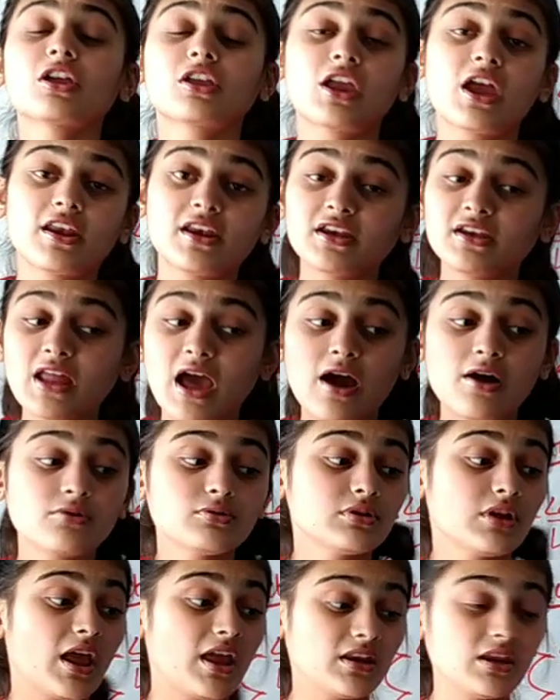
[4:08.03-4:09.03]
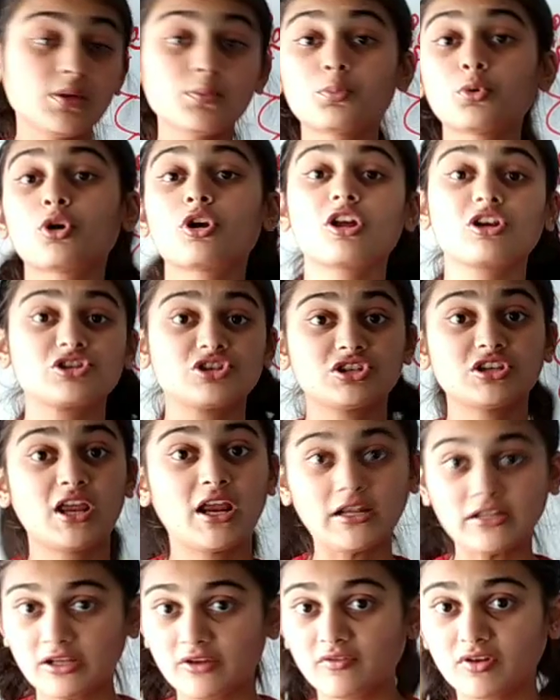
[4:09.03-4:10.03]
carry down any production
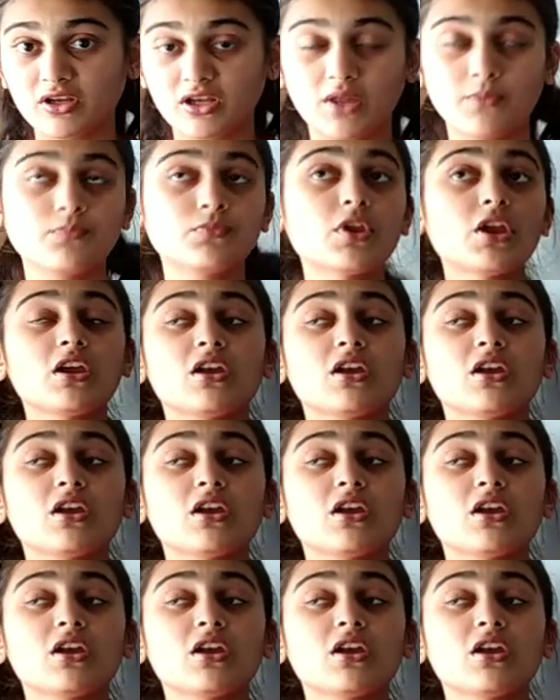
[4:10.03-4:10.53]
activity.